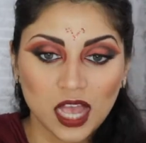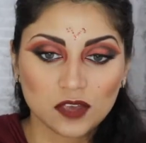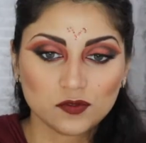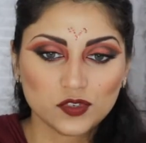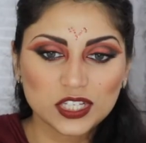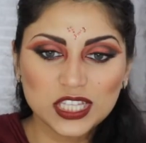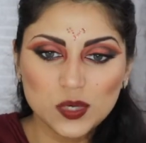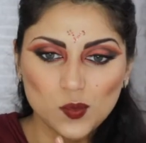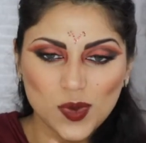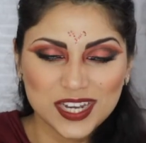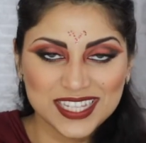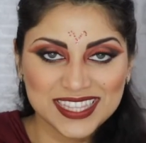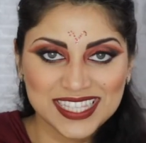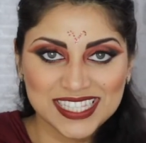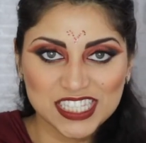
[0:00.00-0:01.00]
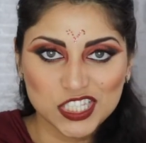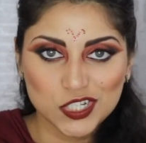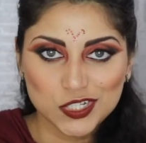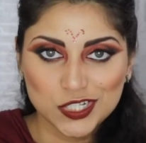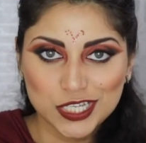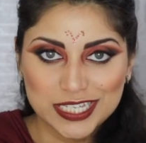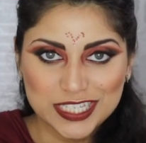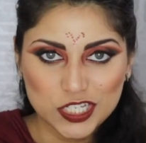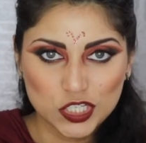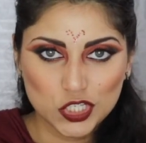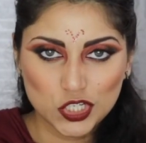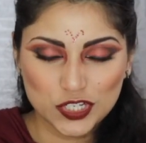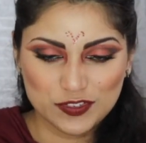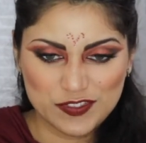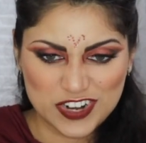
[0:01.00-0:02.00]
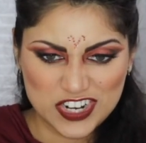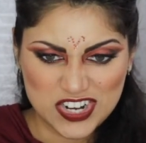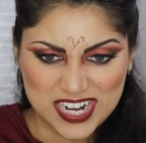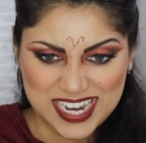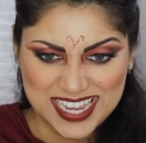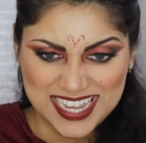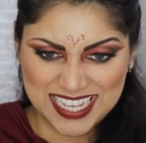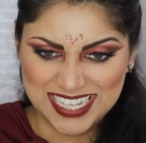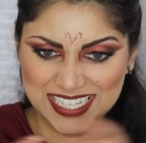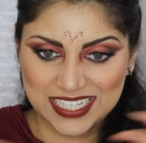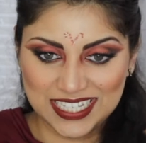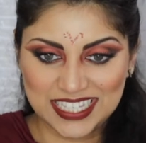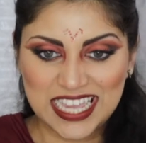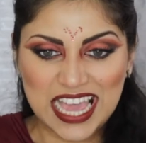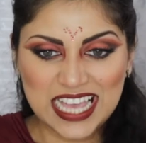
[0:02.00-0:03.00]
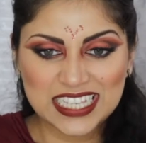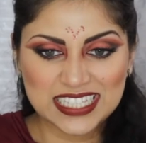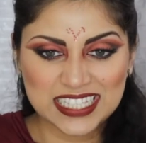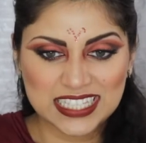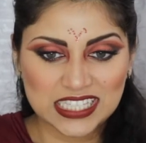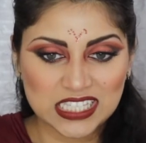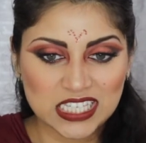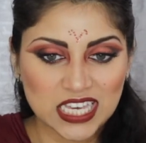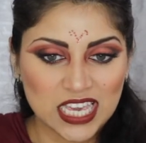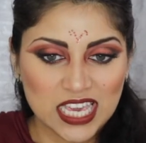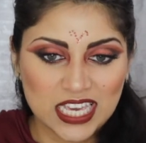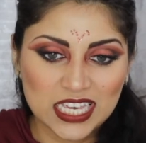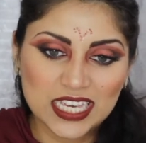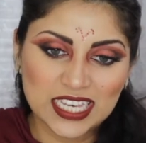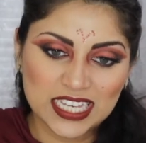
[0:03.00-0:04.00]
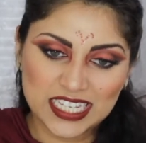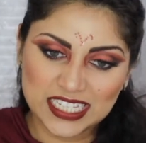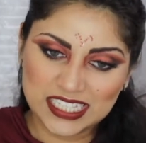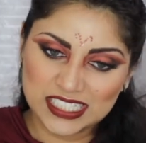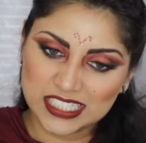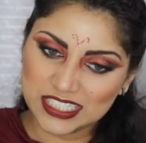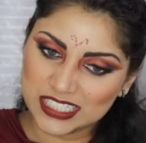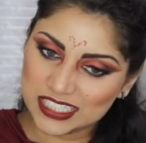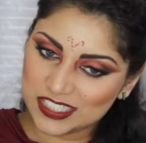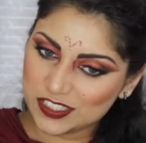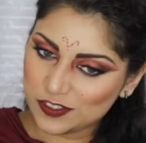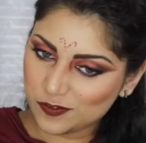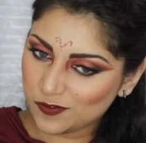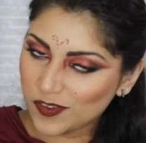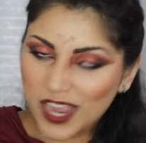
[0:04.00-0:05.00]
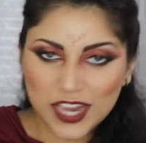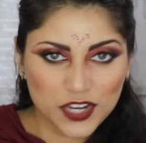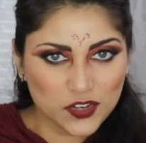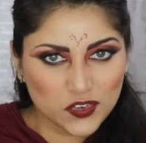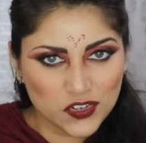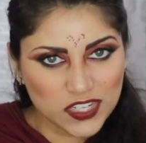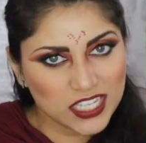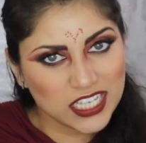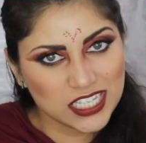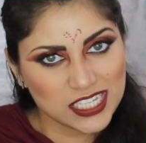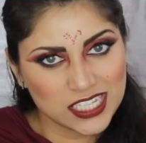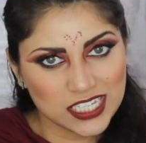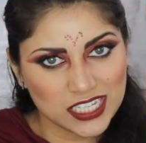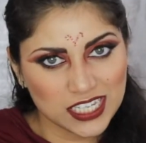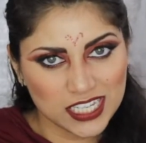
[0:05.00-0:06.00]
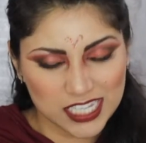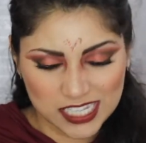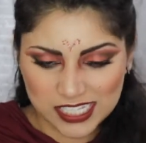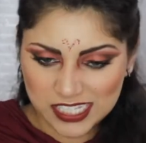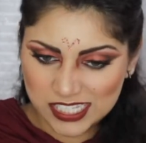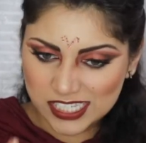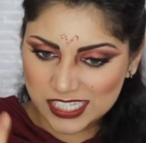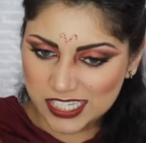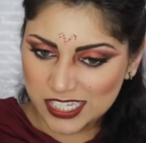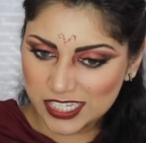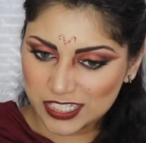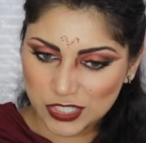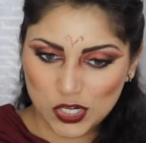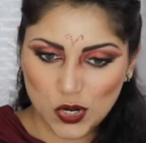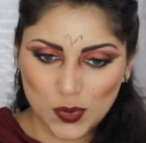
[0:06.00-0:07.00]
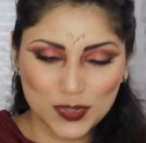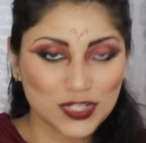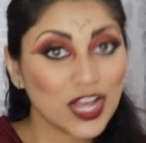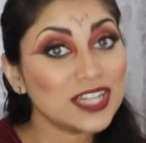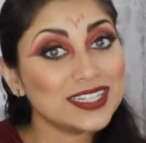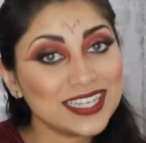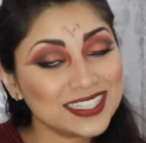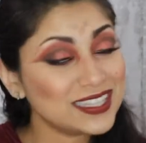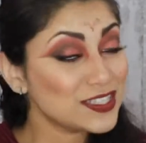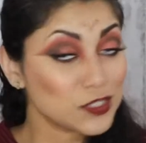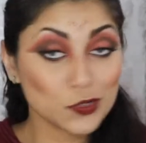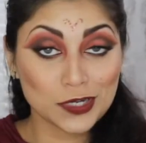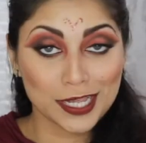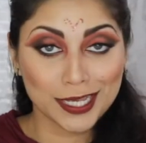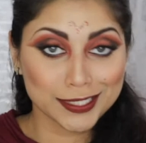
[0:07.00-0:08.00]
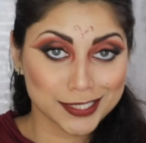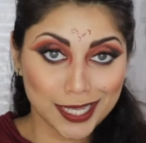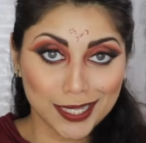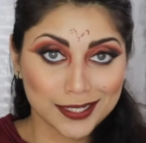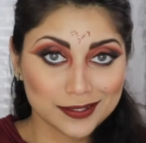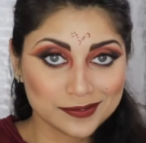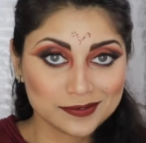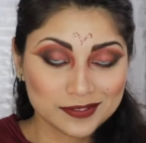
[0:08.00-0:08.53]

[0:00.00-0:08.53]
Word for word: I really wanted this look to look very intense and fiery and, you know, a lot like the zodiac sign.